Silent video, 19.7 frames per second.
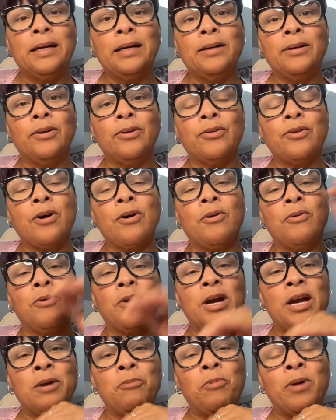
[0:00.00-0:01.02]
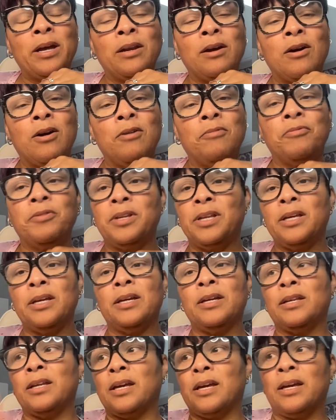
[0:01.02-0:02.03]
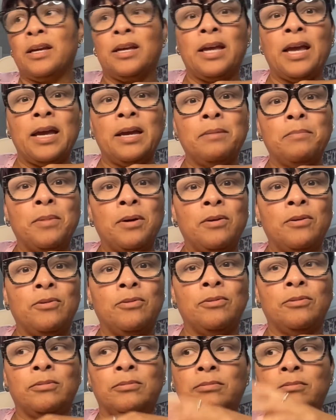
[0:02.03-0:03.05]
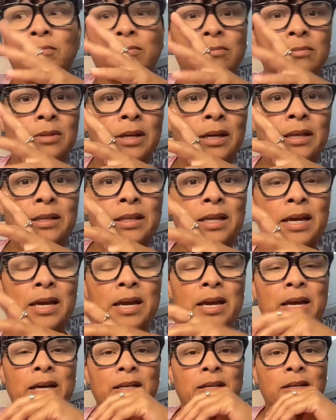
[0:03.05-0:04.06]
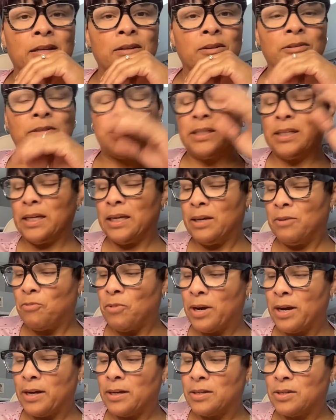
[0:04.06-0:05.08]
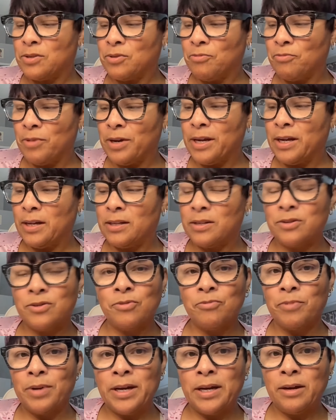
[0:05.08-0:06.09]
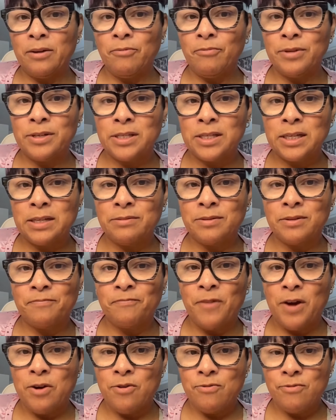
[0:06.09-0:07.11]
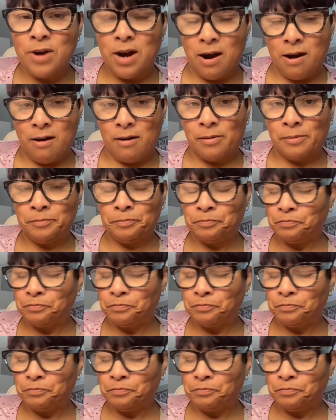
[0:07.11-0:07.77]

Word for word: you know, it went off and then it came on and they had a little scene where Tariq Tariq receives a phone call